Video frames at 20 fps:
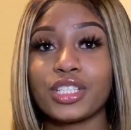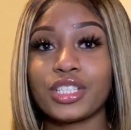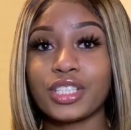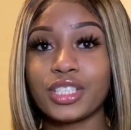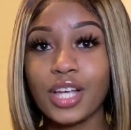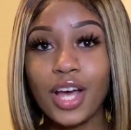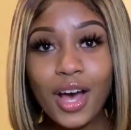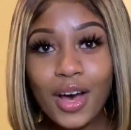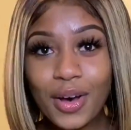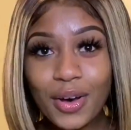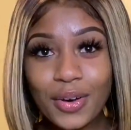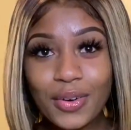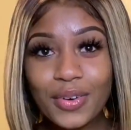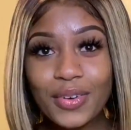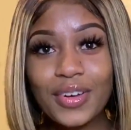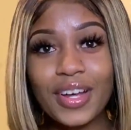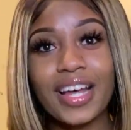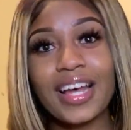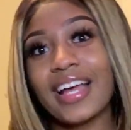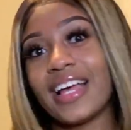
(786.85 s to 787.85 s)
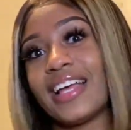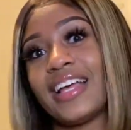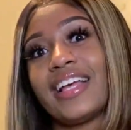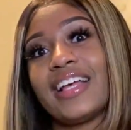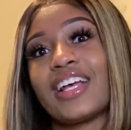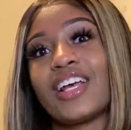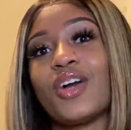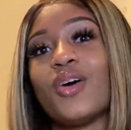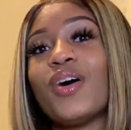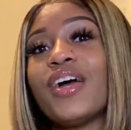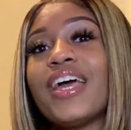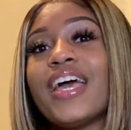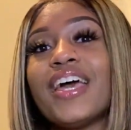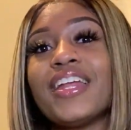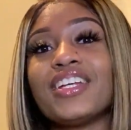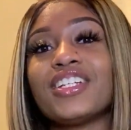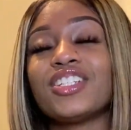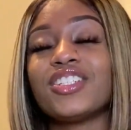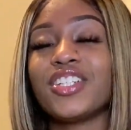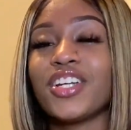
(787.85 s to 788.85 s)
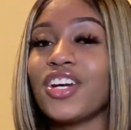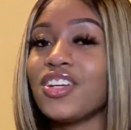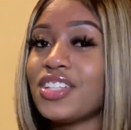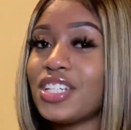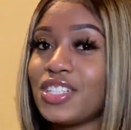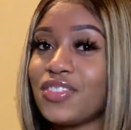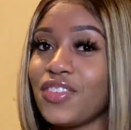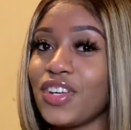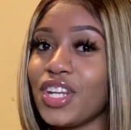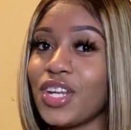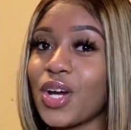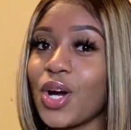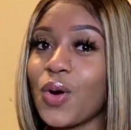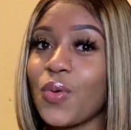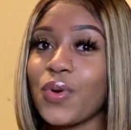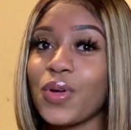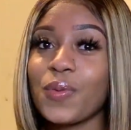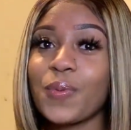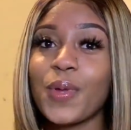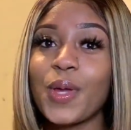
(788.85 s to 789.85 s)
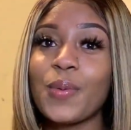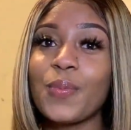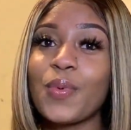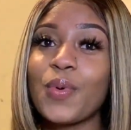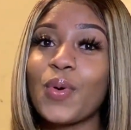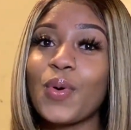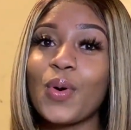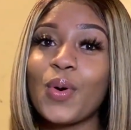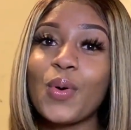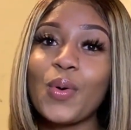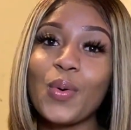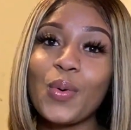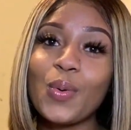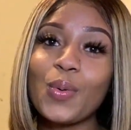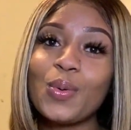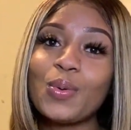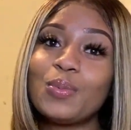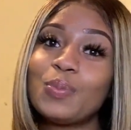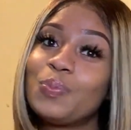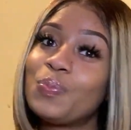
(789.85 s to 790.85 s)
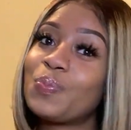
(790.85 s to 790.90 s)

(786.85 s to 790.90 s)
So go ahead and share this video with people who